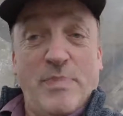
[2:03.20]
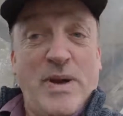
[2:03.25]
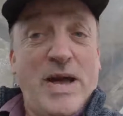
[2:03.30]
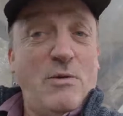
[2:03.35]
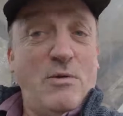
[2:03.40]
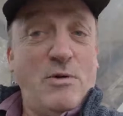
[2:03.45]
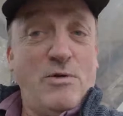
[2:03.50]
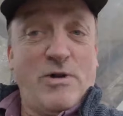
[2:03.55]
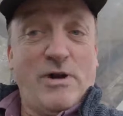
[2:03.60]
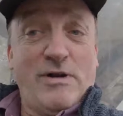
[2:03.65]

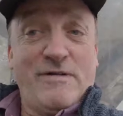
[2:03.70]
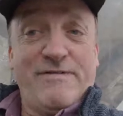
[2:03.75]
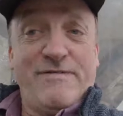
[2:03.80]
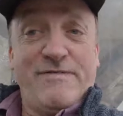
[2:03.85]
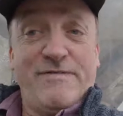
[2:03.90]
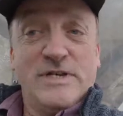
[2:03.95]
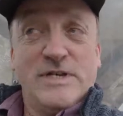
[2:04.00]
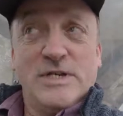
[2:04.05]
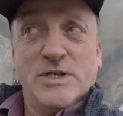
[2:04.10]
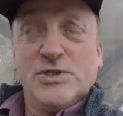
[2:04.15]
power off.
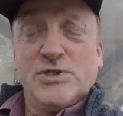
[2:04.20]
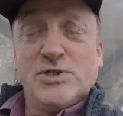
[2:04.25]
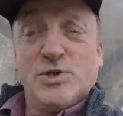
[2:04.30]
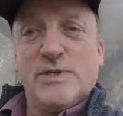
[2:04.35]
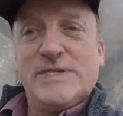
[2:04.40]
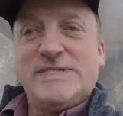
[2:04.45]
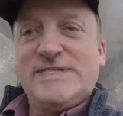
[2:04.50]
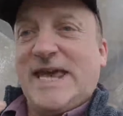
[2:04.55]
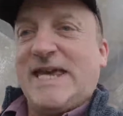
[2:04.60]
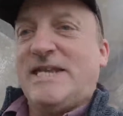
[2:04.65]

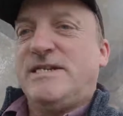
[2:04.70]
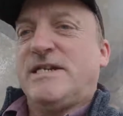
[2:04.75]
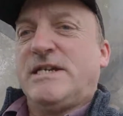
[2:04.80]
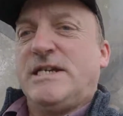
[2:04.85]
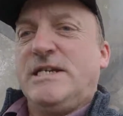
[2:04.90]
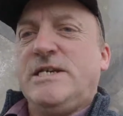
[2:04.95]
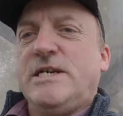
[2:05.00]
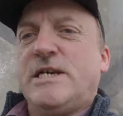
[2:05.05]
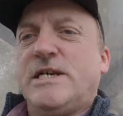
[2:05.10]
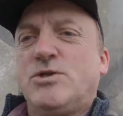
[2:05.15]
So it
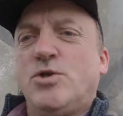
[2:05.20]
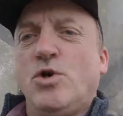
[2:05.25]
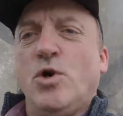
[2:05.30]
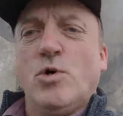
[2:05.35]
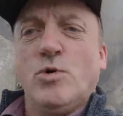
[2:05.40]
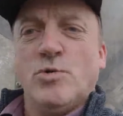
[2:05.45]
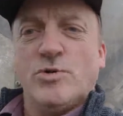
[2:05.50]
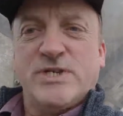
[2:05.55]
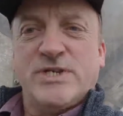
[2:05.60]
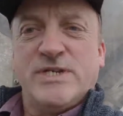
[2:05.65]

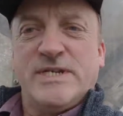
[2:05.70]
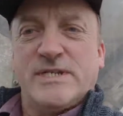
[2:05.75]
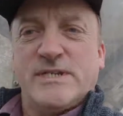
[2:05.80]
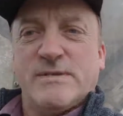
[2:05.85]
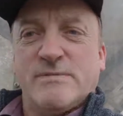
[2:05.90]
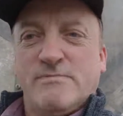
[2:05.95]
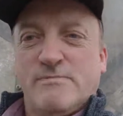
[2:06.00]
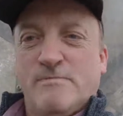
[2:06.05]
coasted.